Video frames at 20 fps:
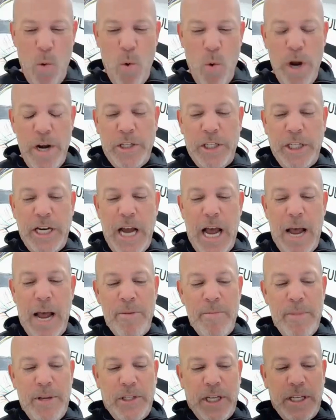What is a
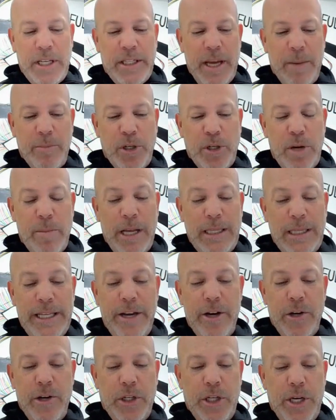common misconception about
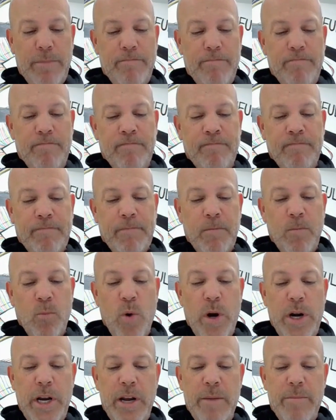leadership,
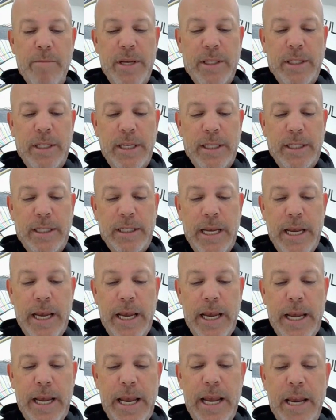running a business,
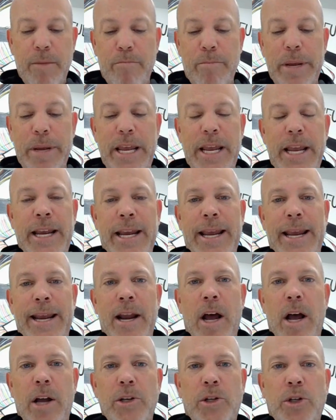and being an
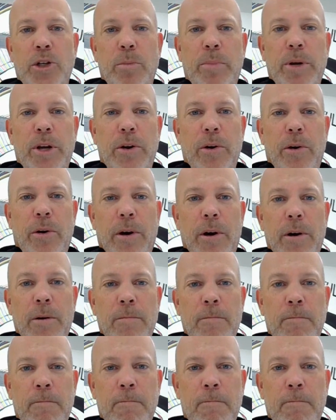entrepreneur?